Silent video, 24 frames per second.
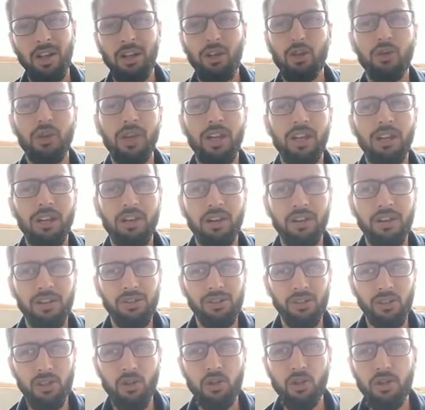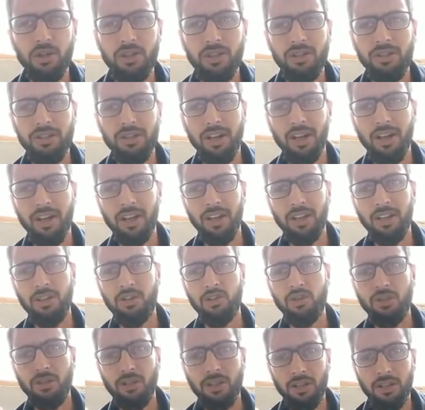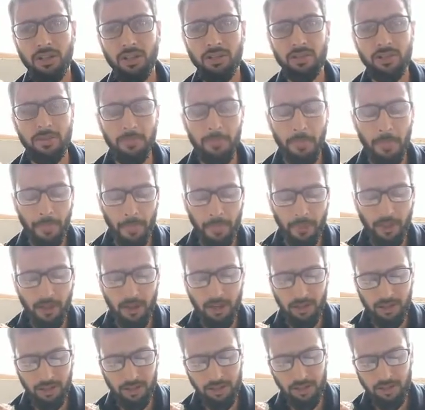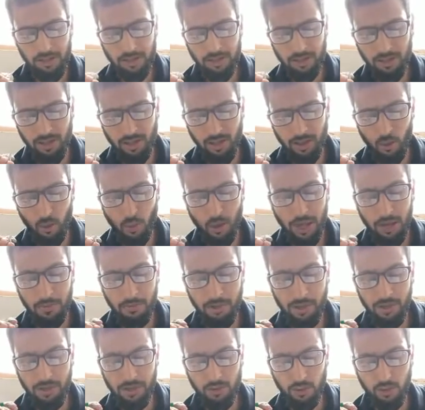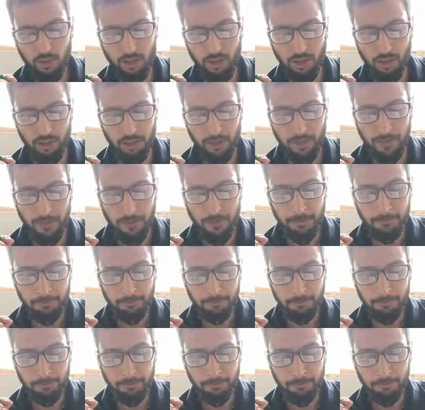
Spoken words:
You can call it Ignis or E-genius. And this is a well-born genius.